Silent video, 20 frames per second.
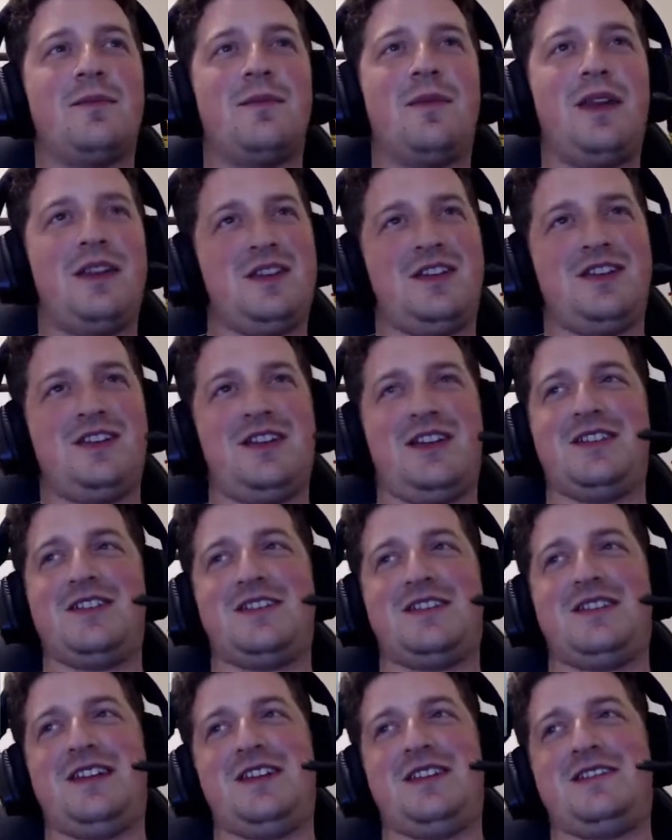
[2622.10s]
I
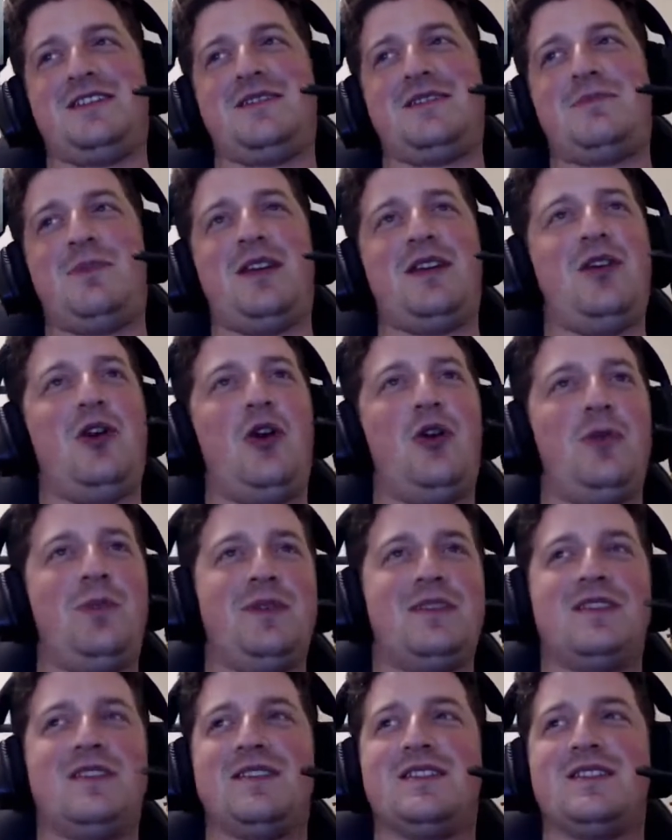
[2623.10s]
just think it
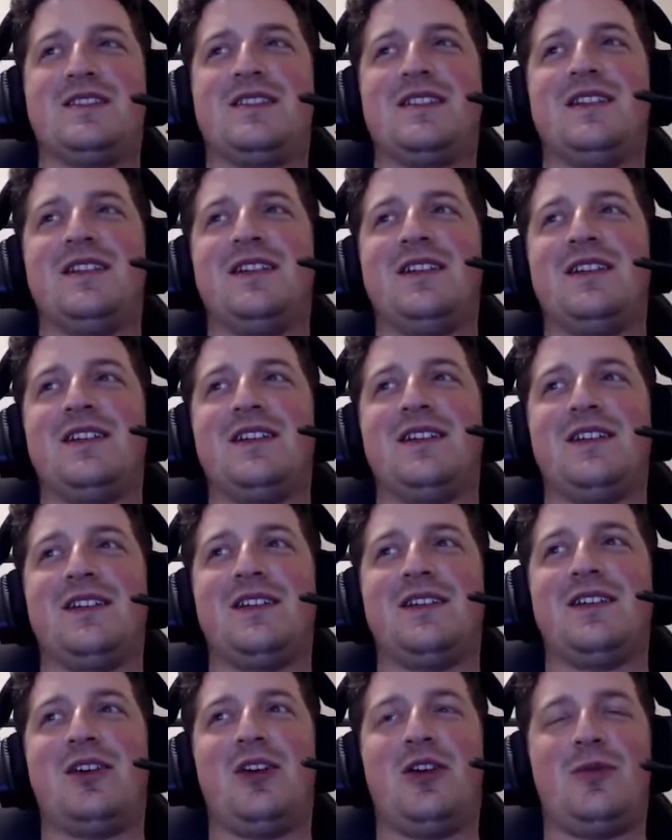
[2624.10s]
opens
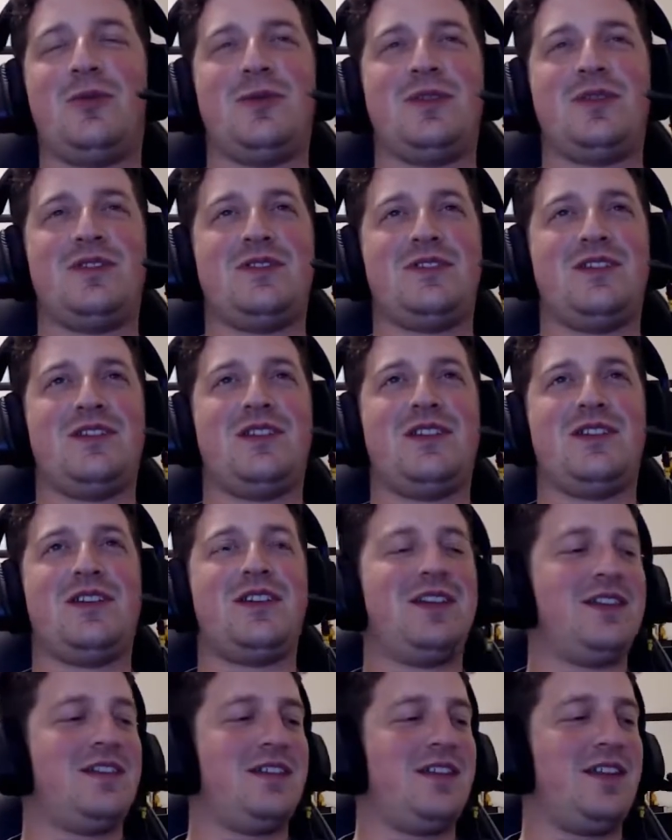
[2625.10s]
you
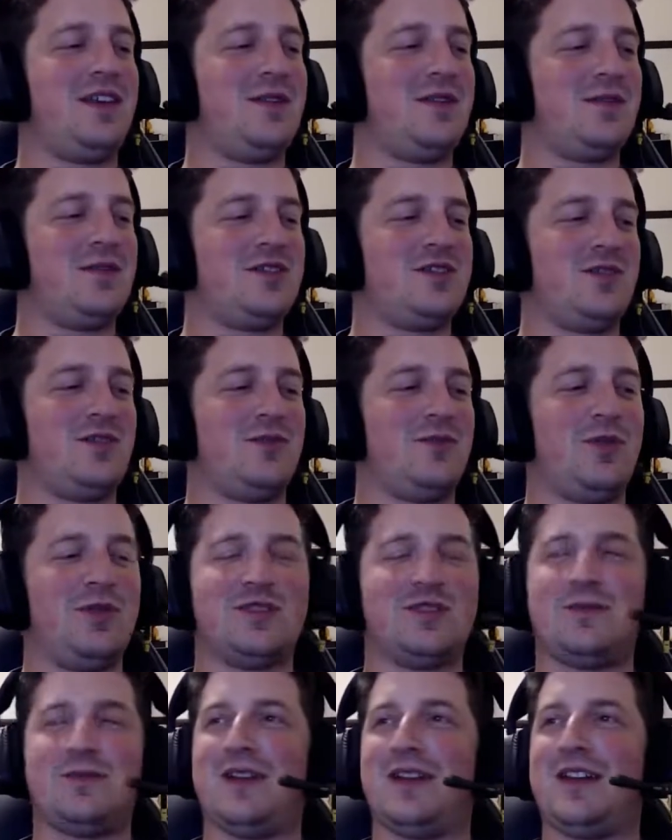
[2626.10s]
to that sort of
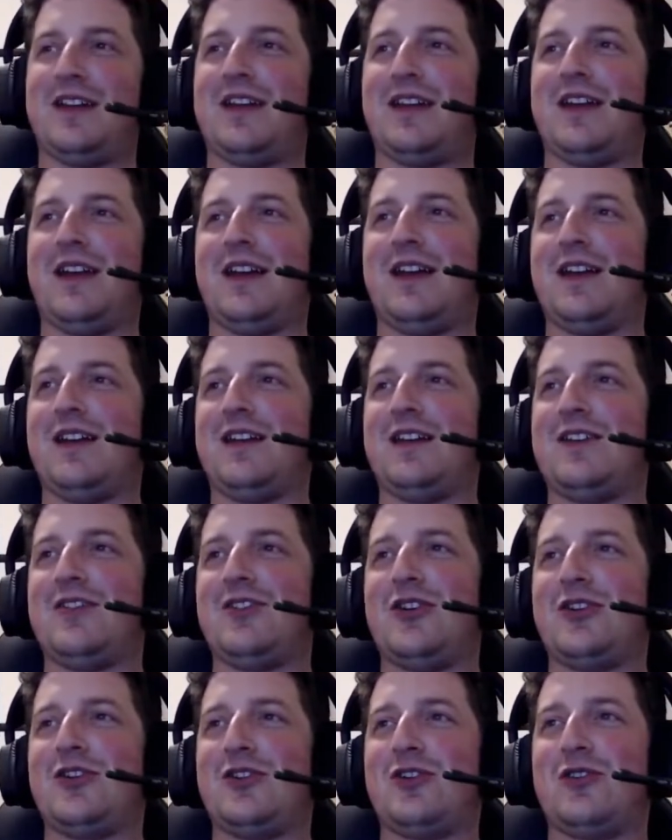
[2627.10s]
possibility.
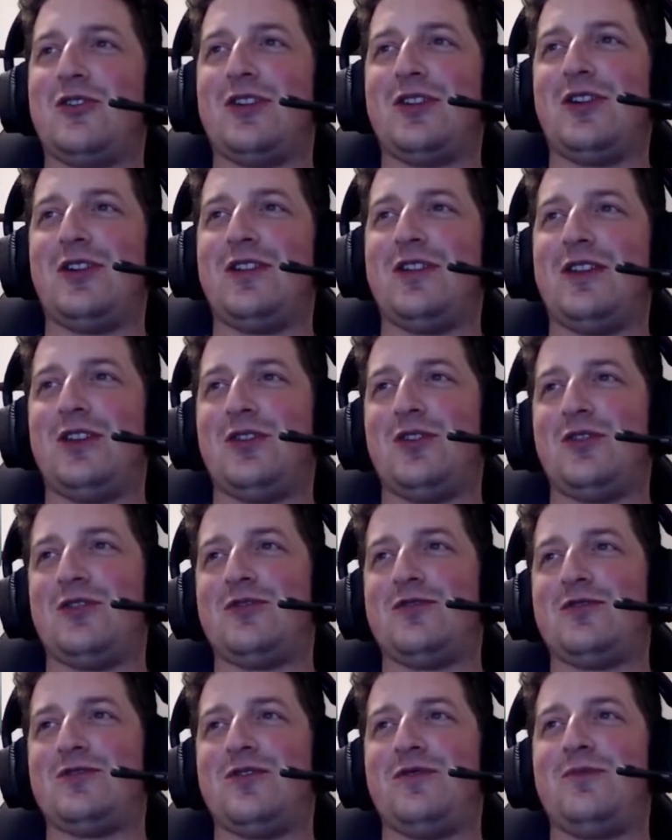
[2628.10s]
No, Connor, I don't think you could do
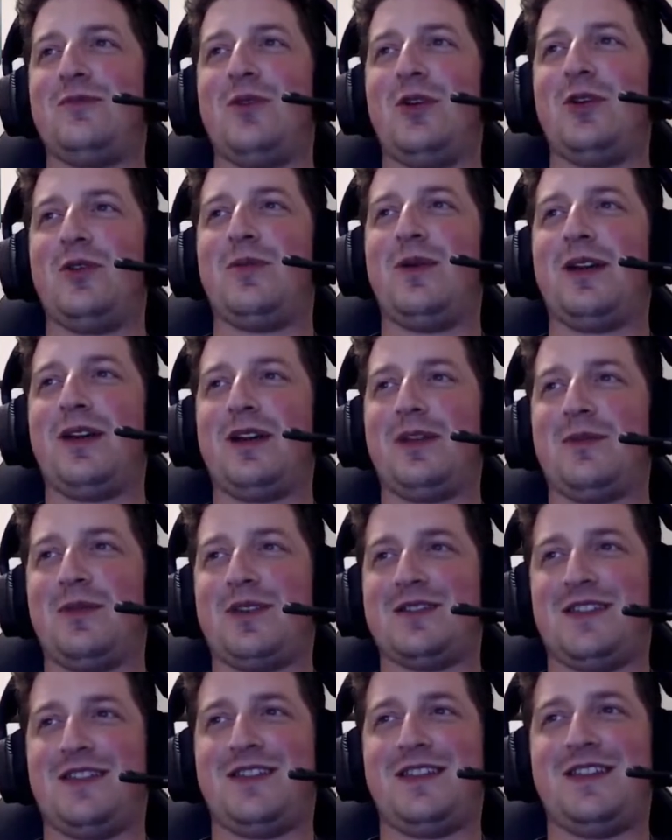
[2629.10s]
a drift motorbike
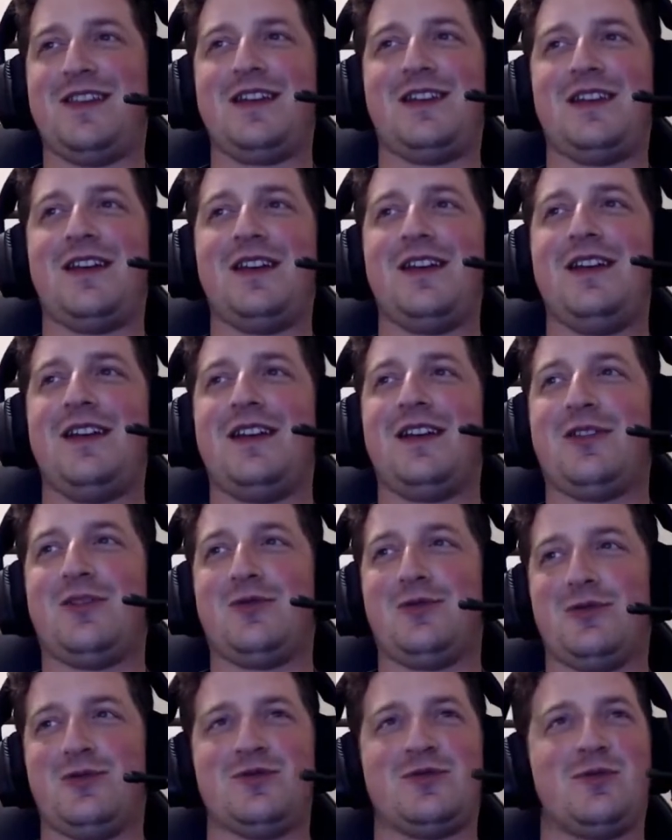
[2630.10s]
because I think the
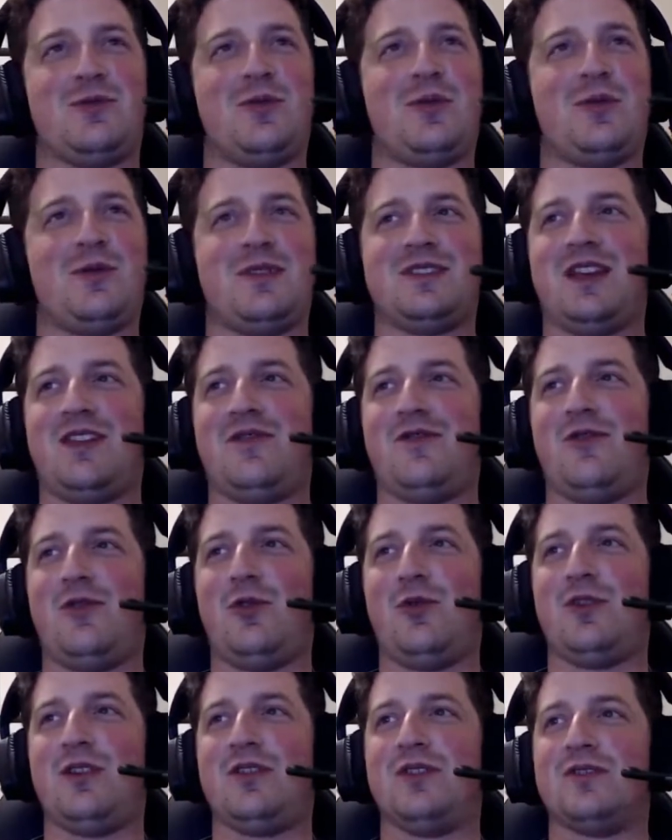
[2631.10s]
rules will probably say
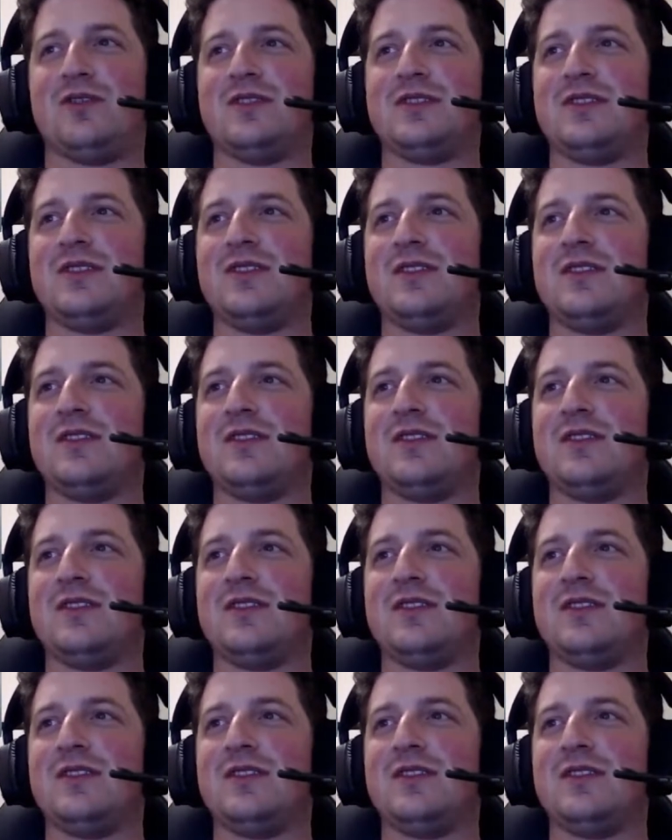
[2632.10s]
4 wheels.